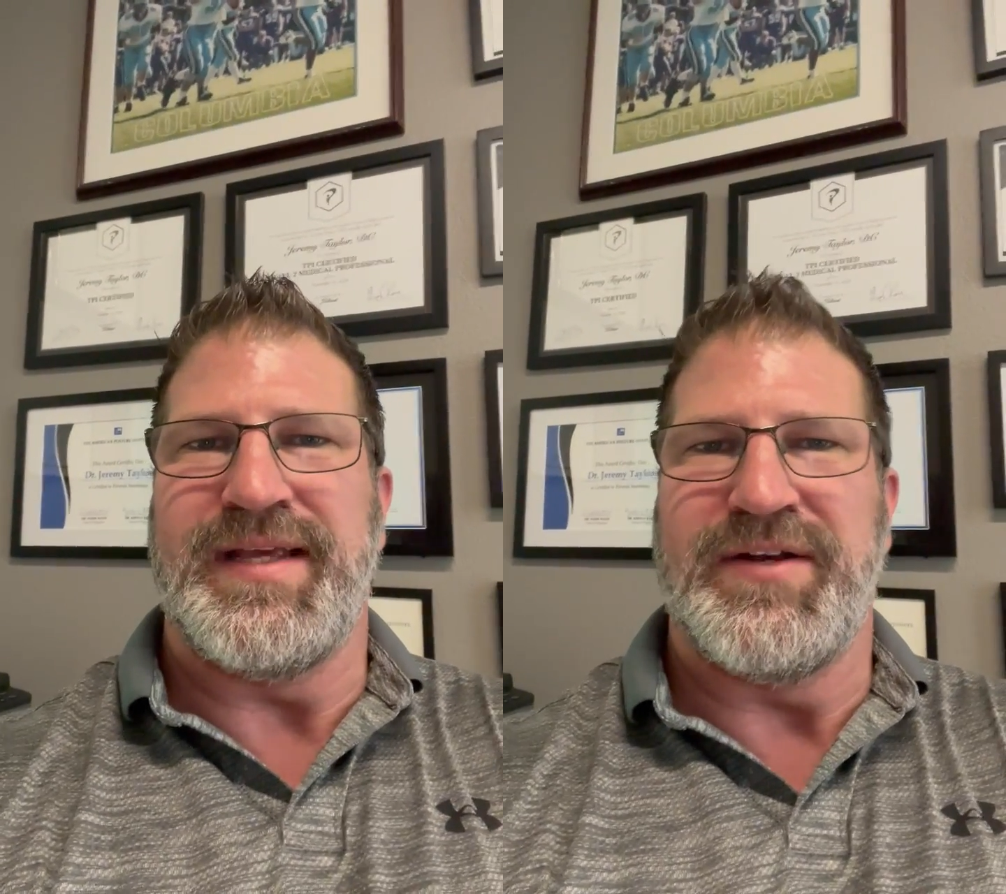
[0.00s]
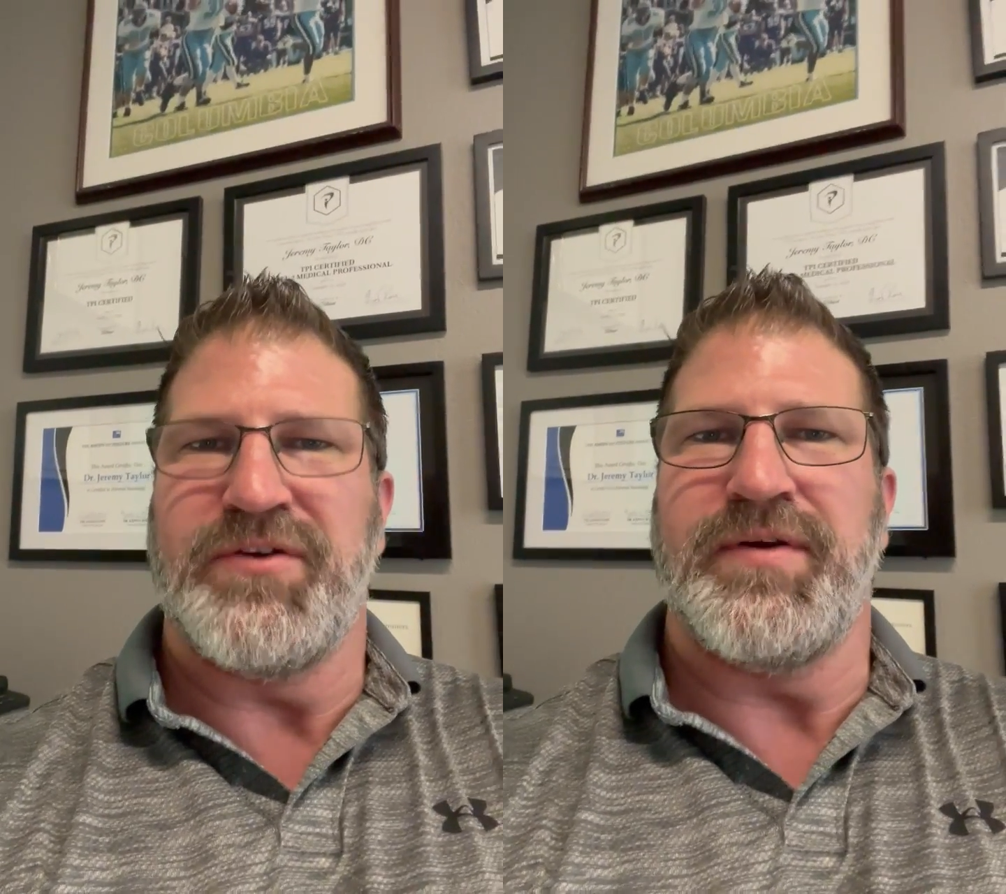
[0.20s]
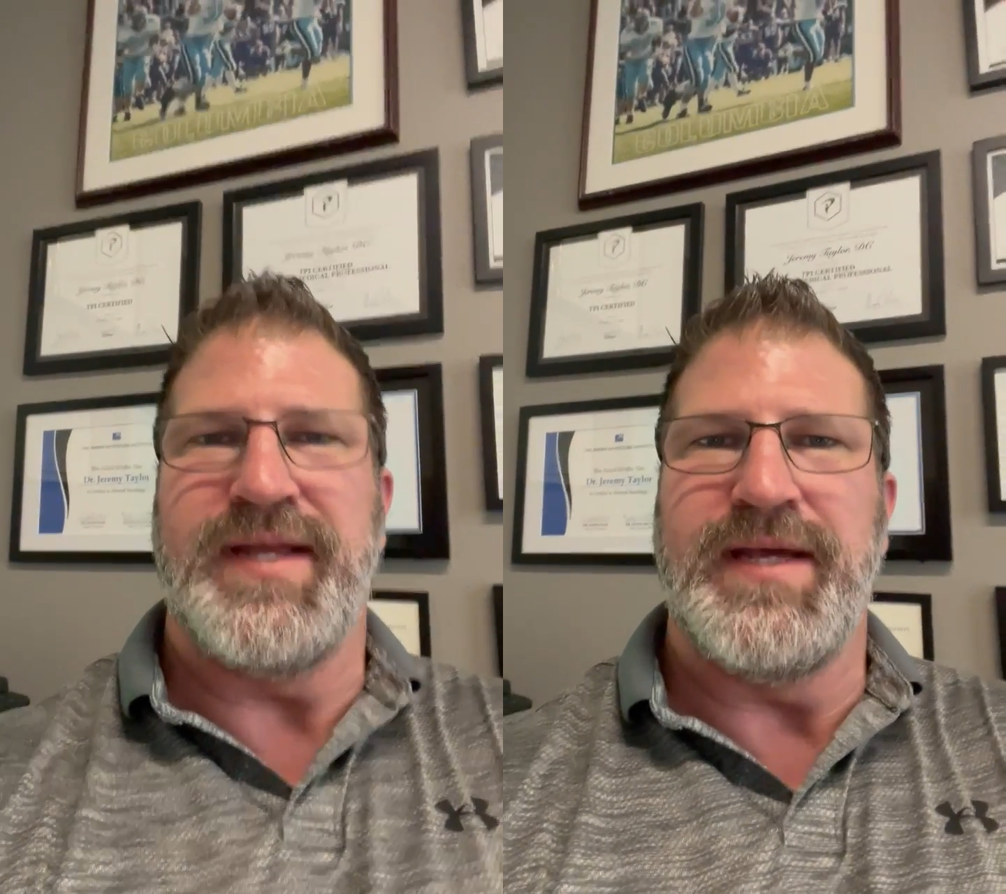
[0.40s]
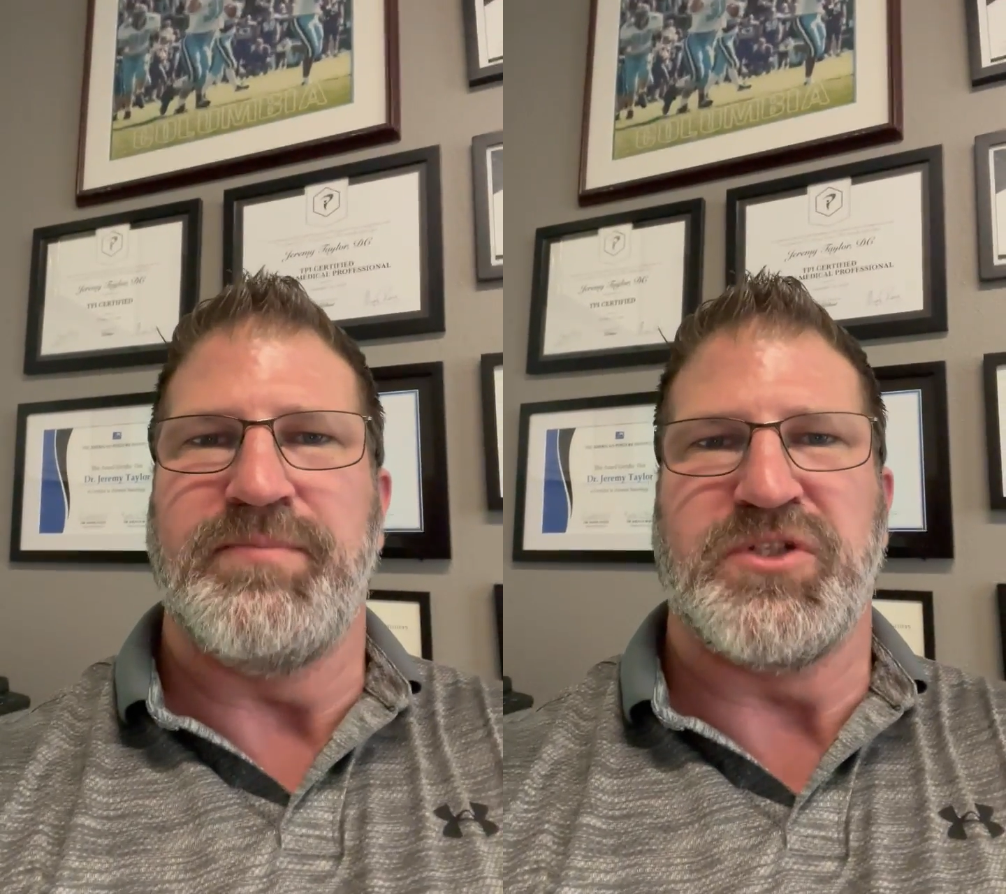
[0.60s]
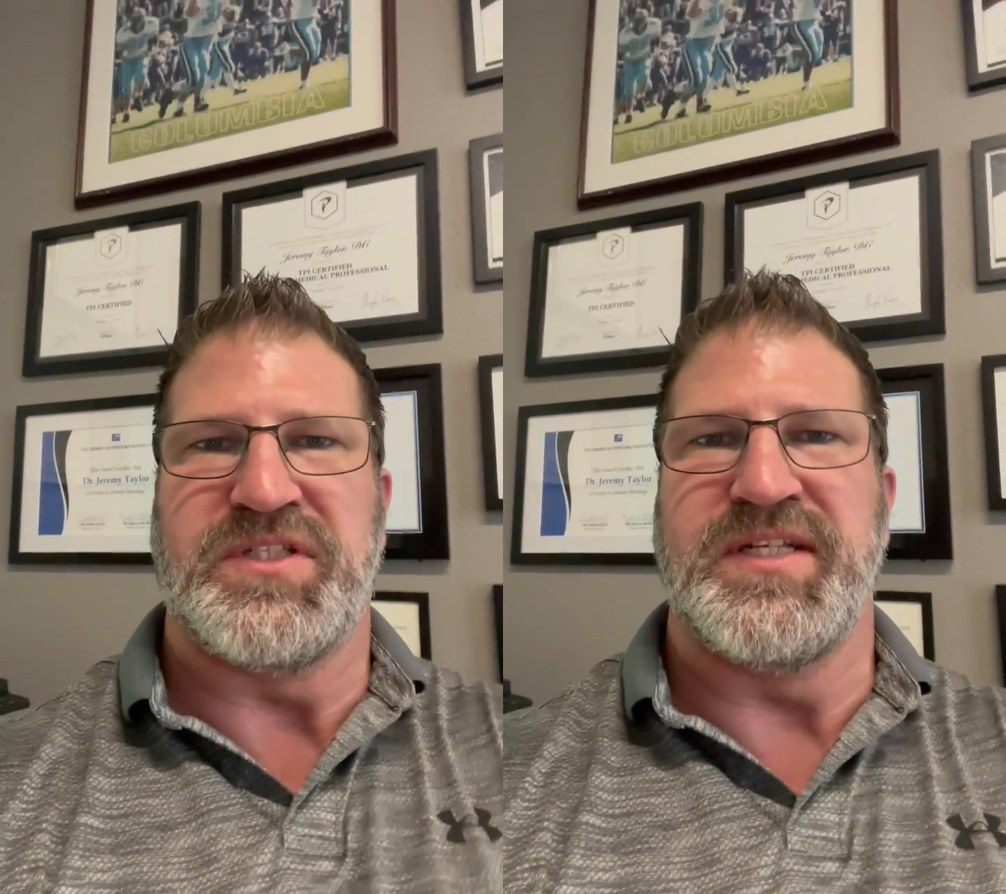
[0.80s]
in her hip
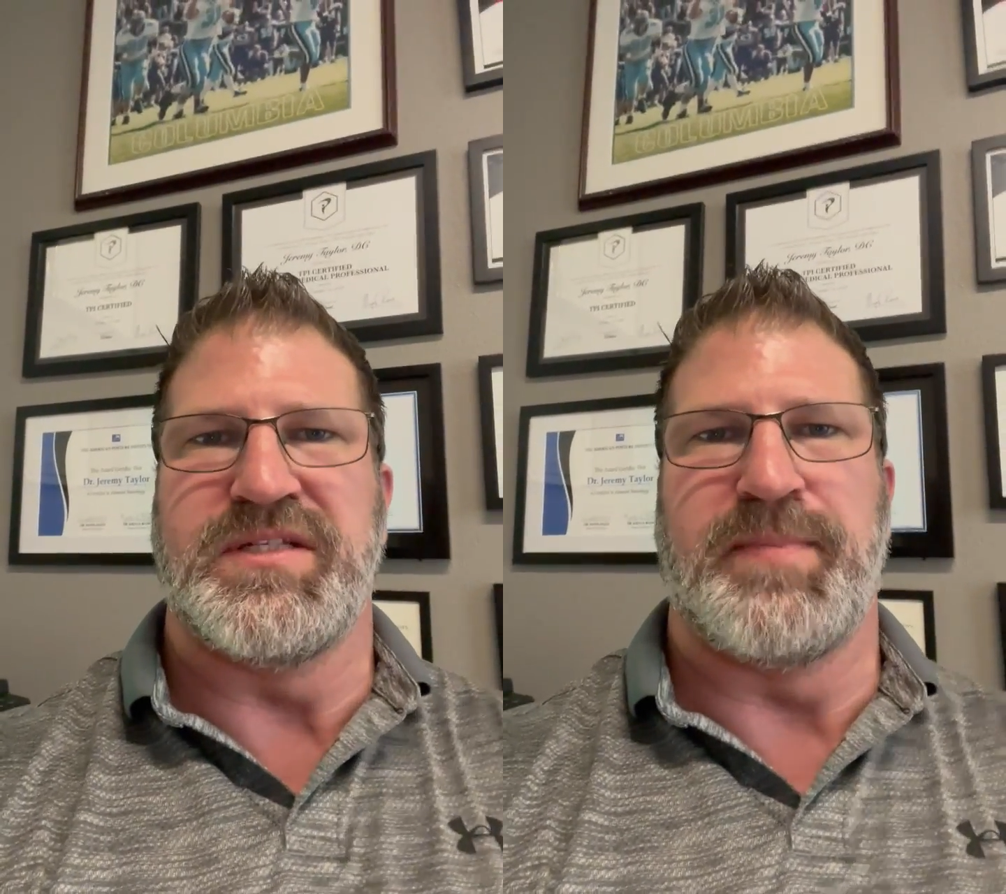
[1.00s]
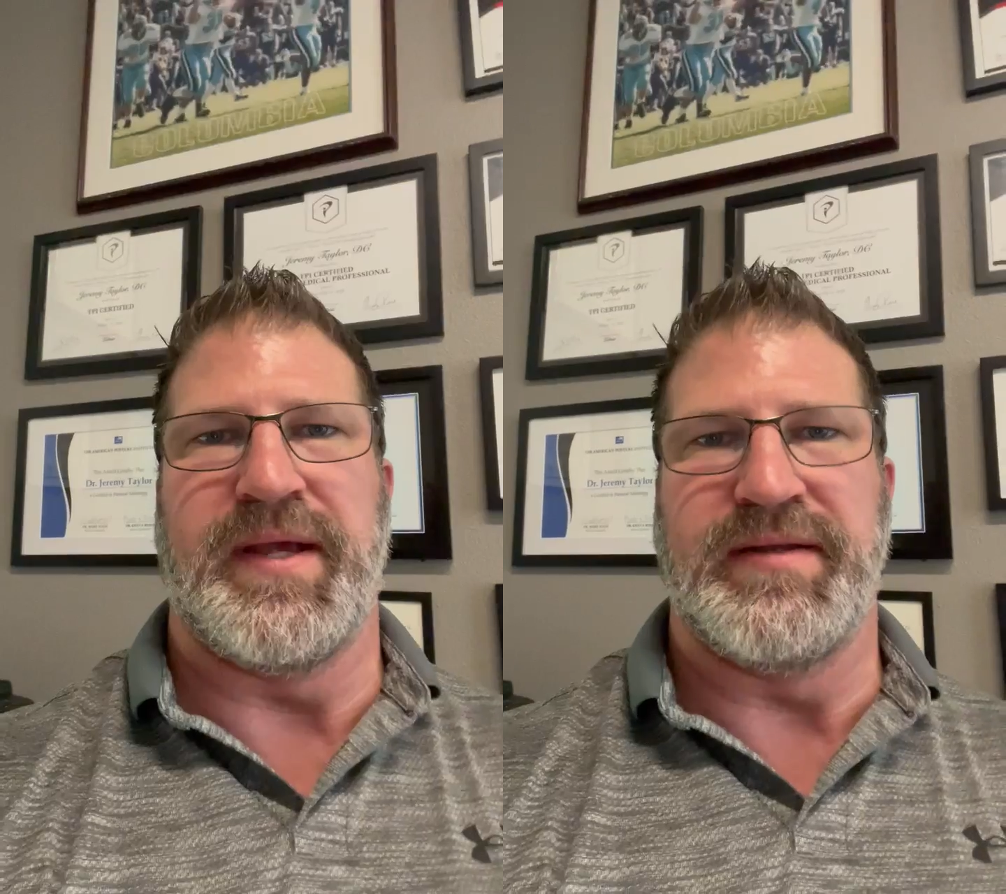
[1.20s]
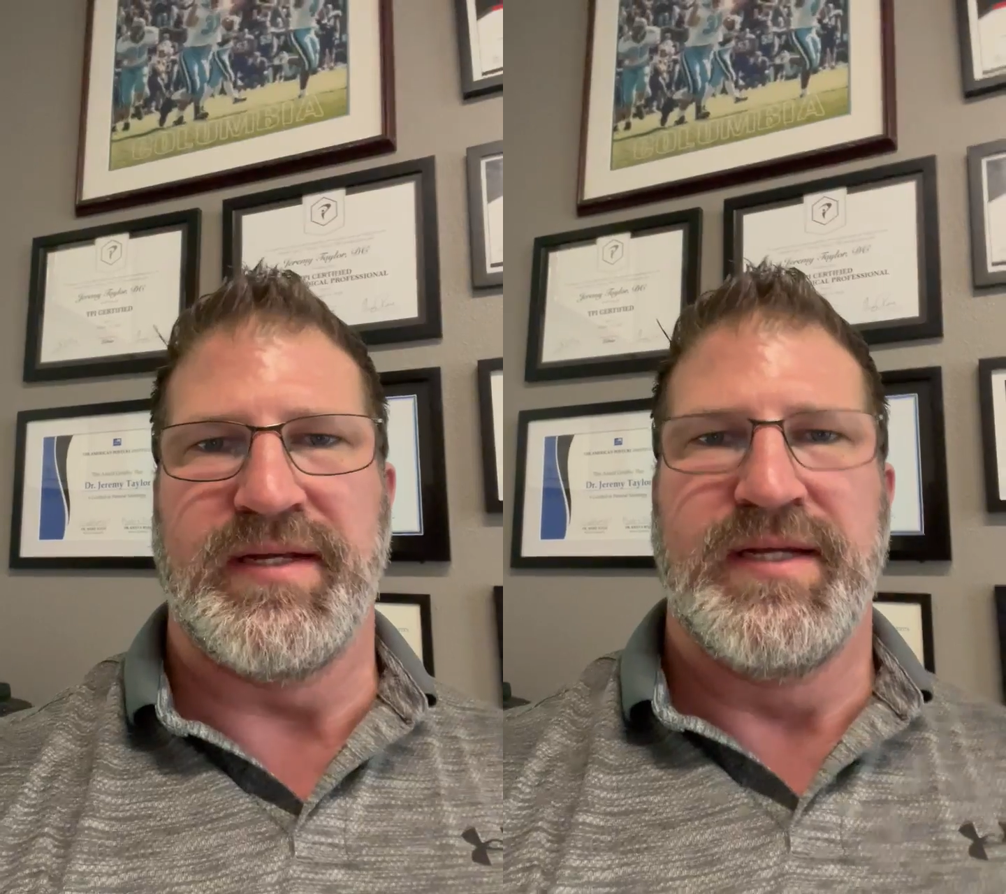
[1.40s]
just dissipate.